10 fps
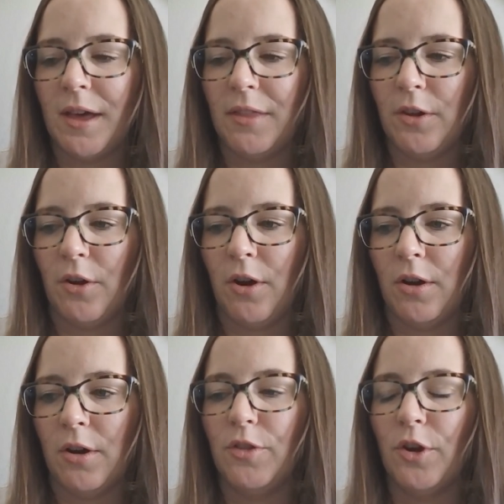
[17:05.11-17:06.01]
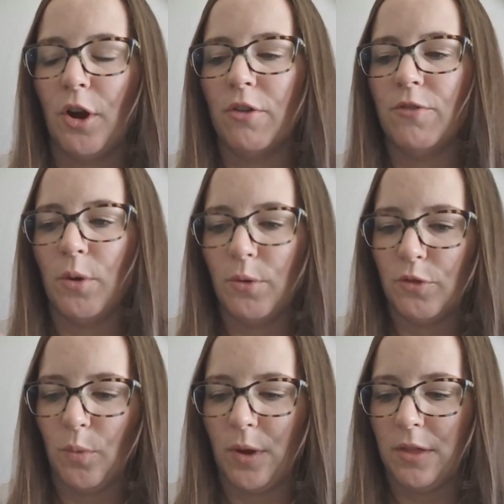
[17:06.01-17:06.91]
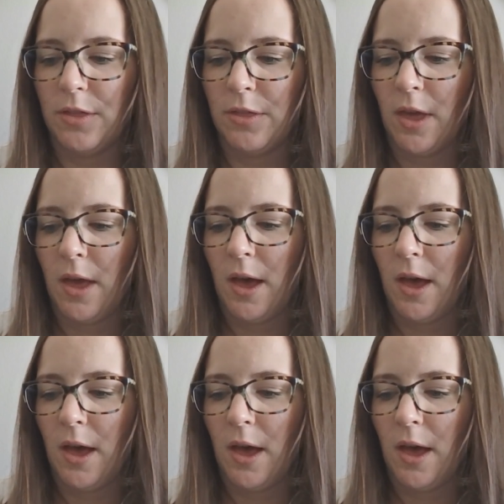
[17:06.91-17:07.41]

that there are folks with